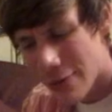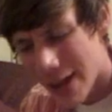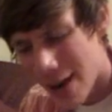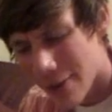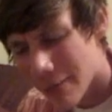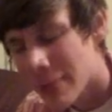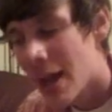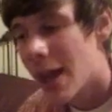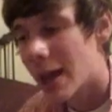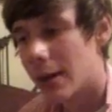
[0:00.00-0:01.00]
the camera?
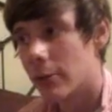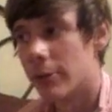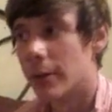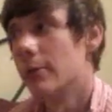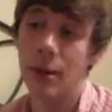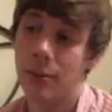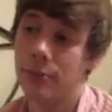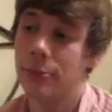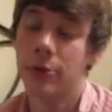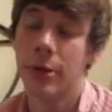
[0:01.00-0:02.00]
And I was like,
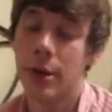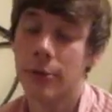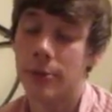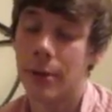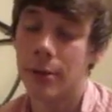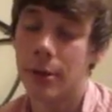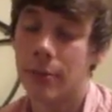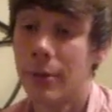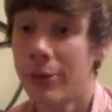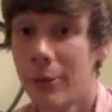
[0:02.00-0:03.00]
just cause, I don't
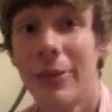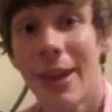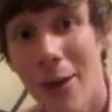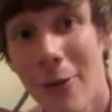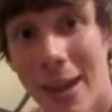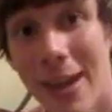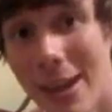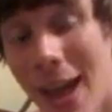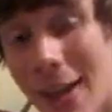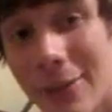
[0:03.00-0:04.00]
know. And she was like,
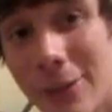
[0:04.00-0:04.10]
okay, yeah,